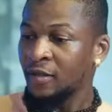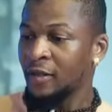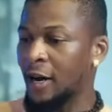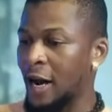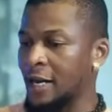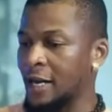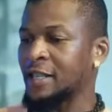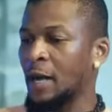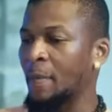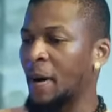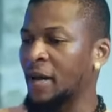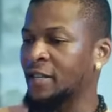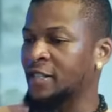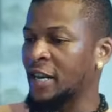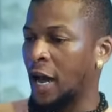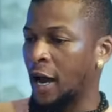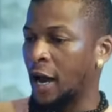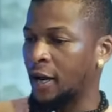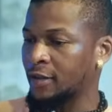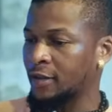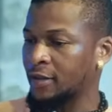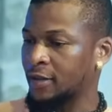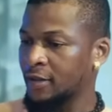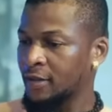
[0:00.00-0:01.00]
The last time I
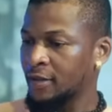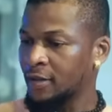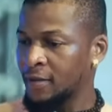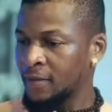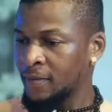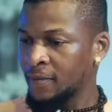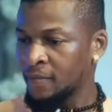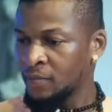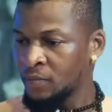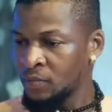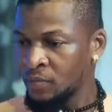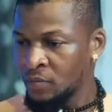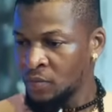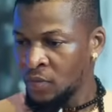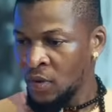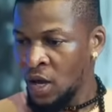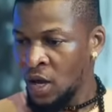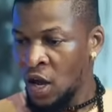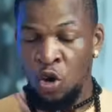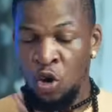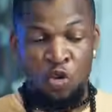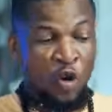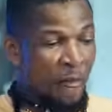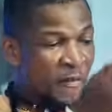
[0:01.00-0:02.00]
checked,
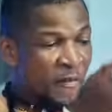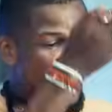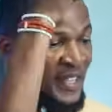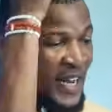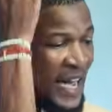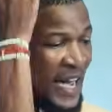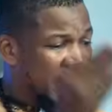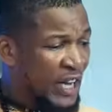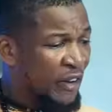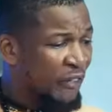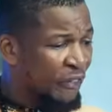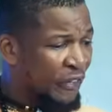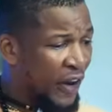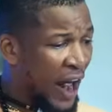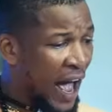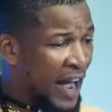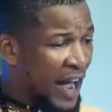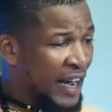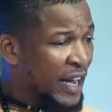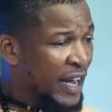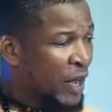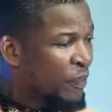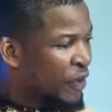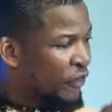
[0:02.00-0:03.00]
you have been dating
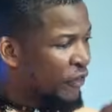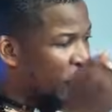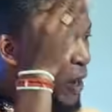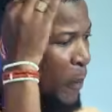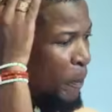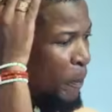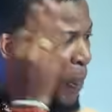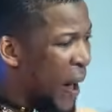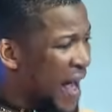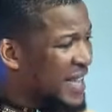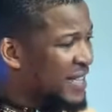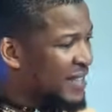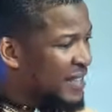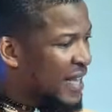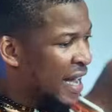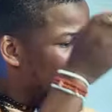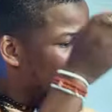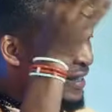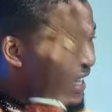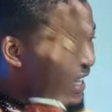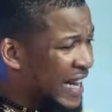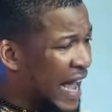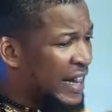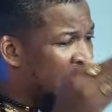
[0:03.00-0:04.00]
Frank for the past
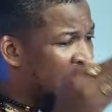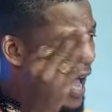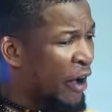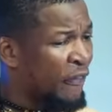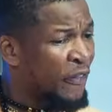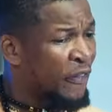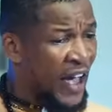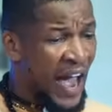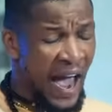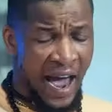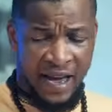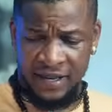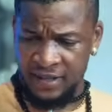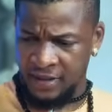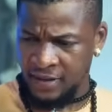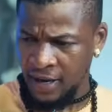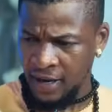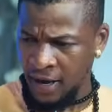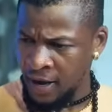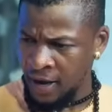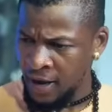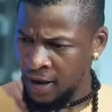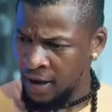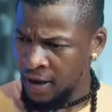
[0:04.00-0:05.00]
3.5
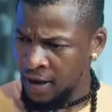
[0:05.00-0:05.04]
years.